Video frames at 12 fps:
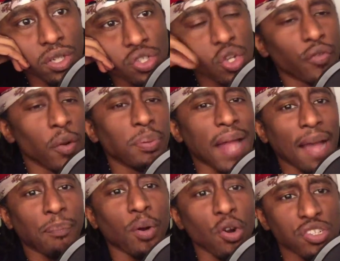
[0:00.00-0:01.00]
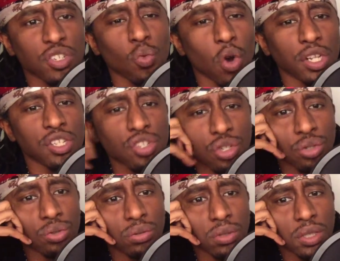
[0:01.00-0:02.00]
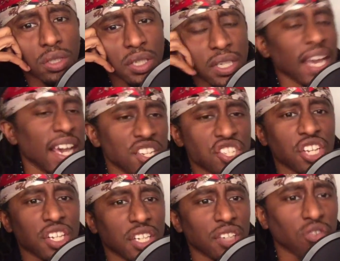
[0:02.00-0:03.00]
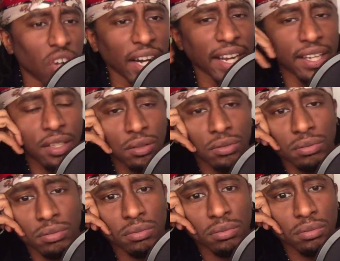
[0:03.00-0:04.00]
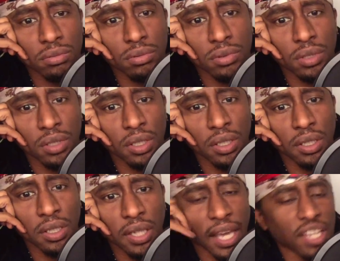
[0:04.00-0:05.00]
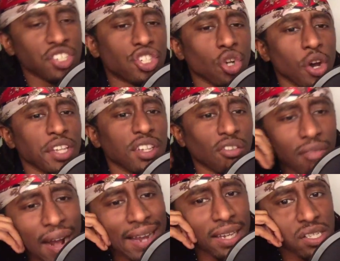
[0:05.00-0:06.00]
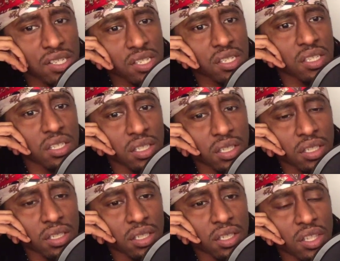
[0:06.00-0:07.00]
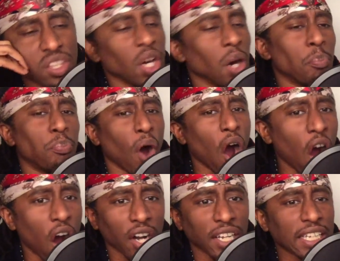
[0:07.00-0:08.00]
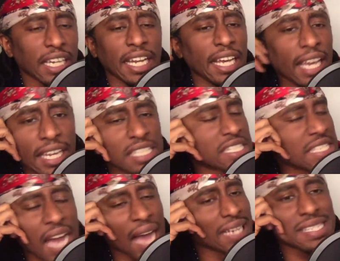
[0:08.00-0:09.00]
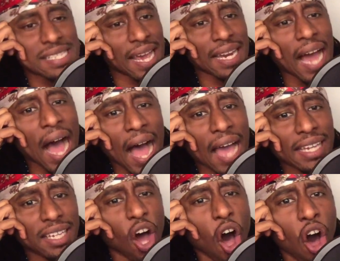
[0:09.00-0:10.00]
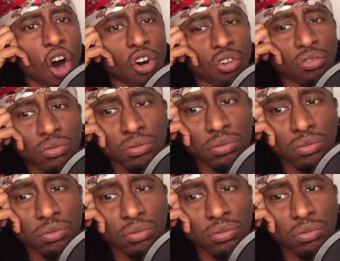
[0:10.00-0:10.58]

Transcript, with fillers: So if a black person wanted to enter the ring and join the ranks, the bar to get in is not set high at all.